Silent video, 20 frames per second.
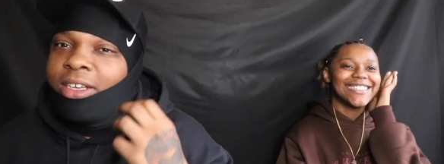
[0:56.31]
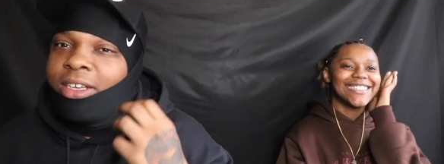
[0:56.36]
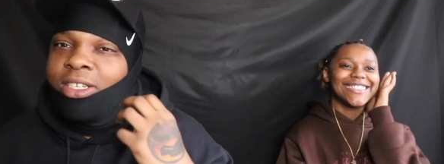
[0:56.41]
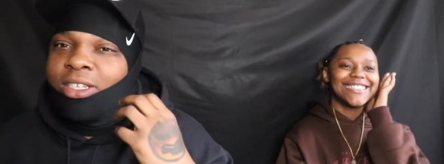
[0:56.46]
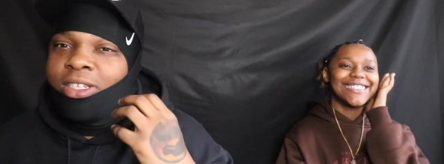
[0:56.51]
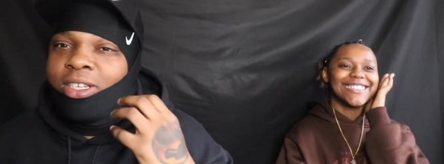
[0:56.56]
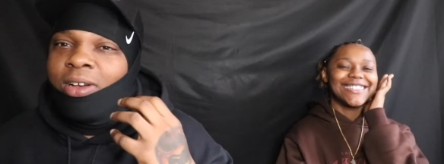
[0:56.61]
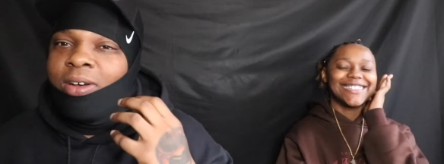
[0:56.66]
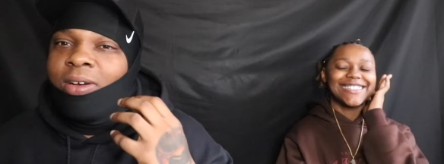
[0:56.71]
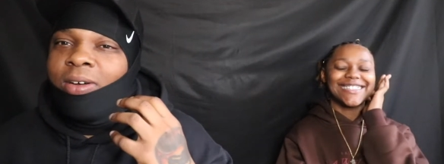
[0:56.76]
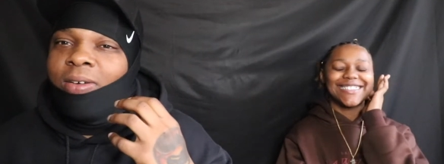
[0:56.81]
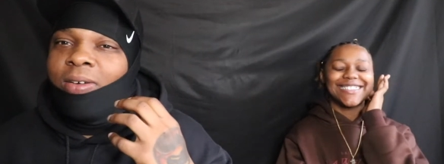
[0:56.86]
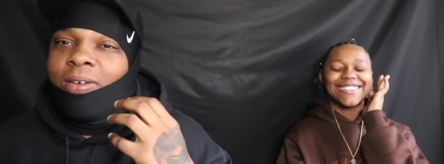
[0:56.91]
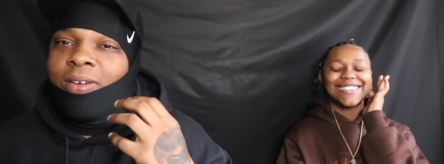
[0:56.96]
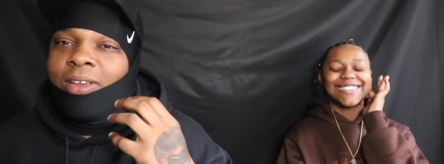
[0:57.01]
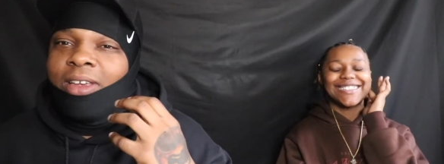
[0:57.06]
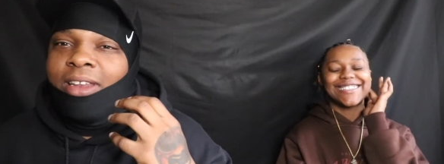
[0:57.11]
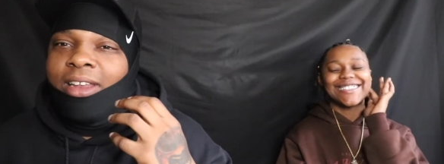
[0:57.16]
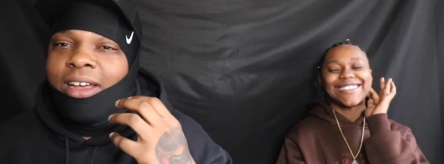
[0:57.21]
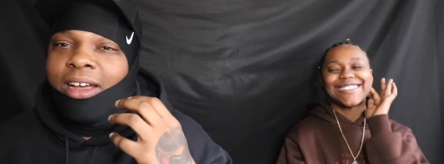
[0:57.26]

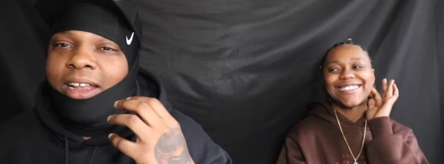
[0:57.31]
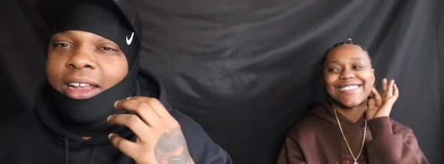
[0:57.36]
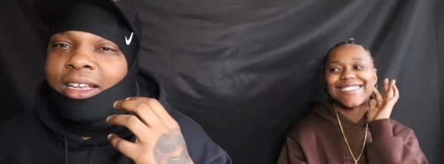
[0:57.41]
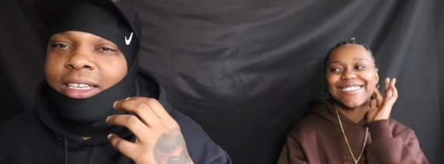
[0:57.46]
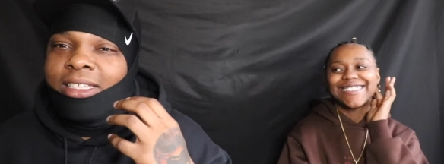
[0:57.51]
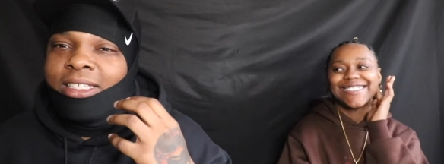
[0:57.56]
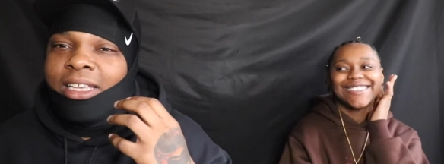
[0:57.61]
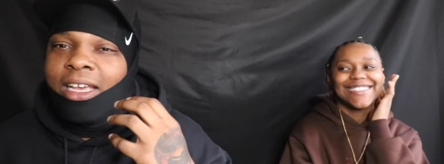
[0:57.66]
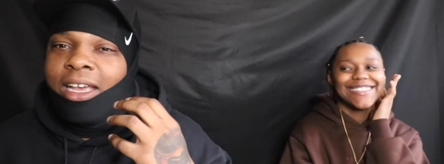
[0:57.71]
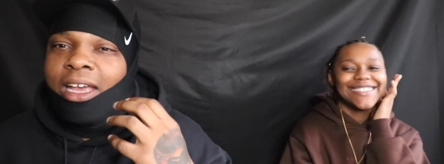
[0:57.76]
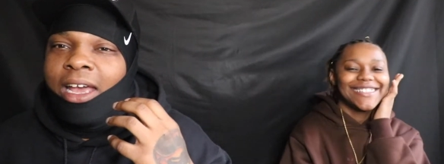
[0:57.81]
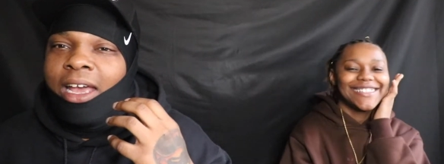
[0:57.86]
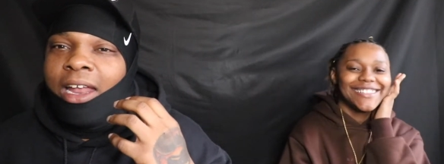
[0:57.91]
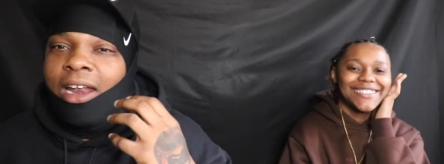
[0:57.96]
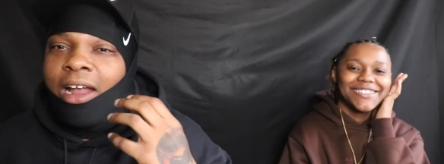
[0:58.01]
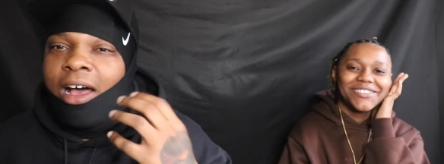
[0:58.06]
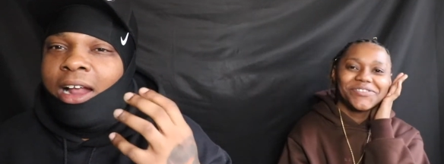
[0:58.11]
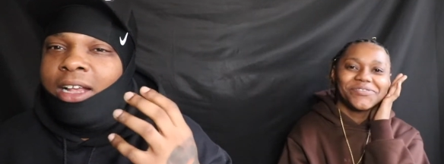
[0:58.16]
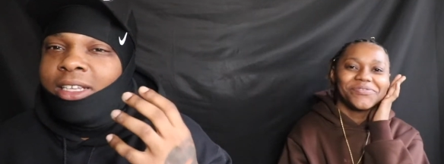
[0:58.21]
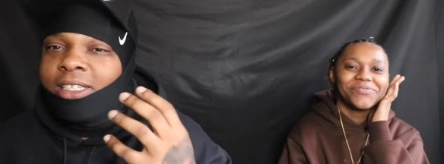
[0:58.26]
Speaker 1: so you know what I'm saying.
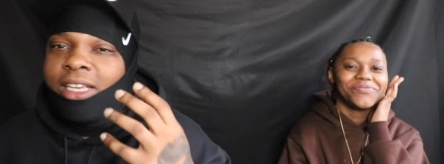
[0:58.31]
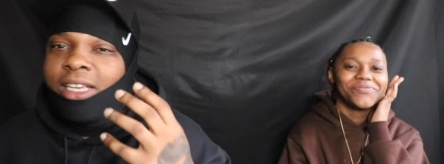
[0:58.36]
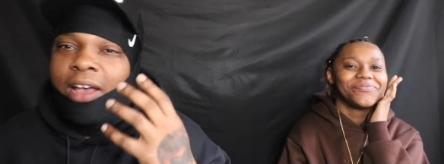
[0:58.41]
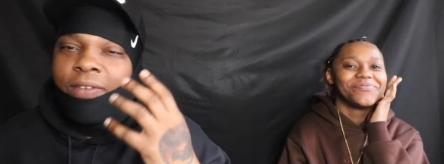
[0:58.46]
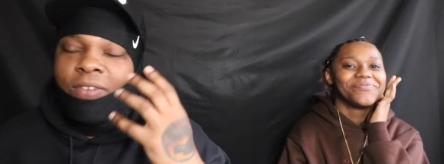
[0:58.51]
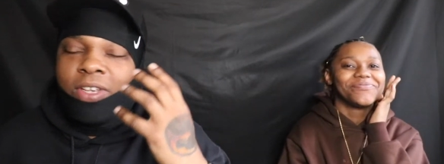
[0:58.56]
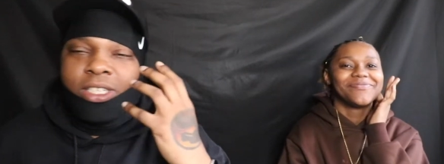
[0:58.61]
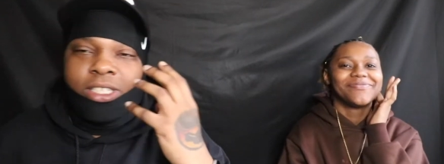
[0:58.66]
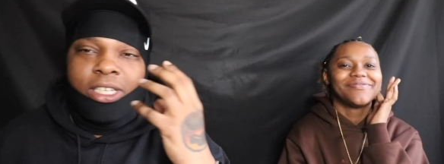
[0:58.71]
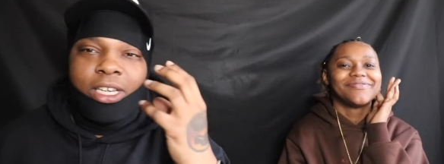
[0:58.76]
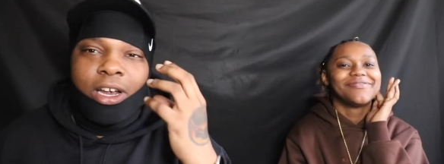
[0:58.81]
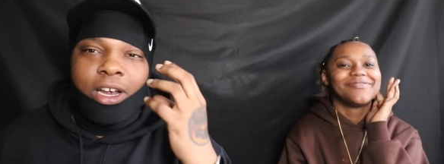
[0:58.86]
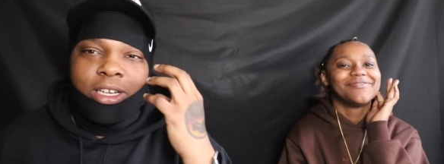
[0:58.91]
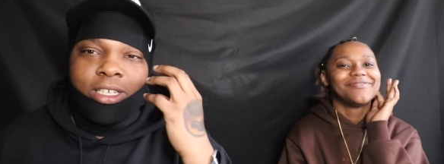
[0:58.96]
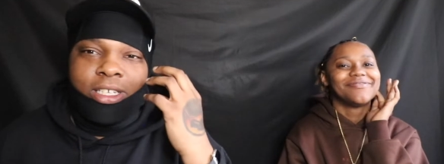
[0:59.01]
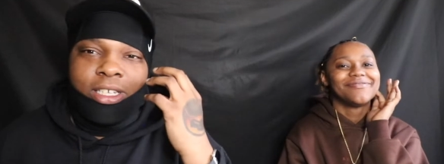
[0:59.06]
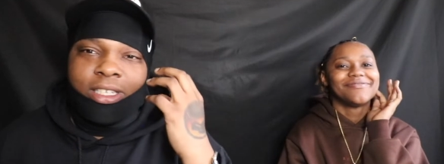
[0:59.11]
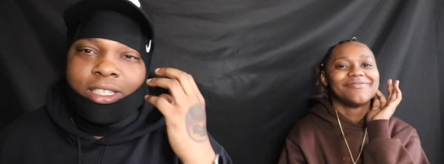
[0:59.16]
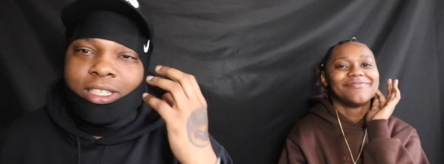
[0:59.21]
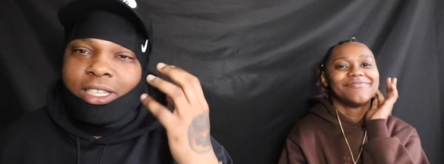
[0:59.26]
And honestly, haven't seen her
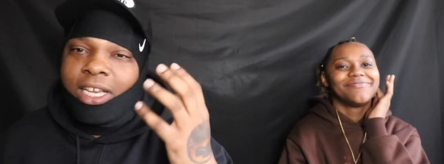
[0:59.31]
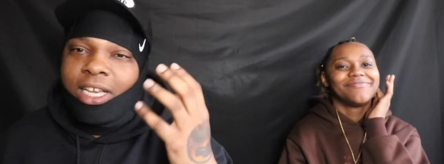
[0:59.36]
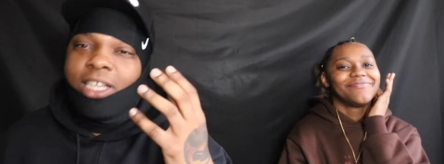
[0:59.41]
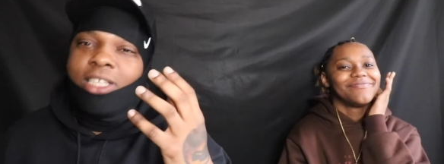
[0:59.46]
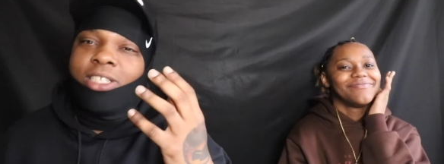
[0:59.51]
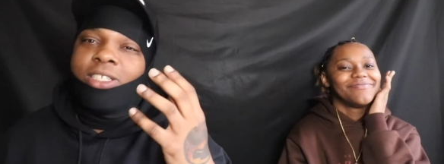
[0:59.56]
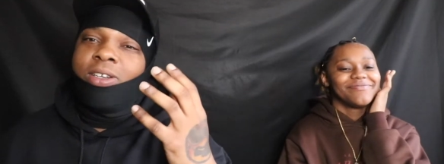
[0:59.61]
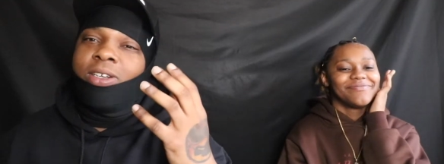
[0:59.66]
since then.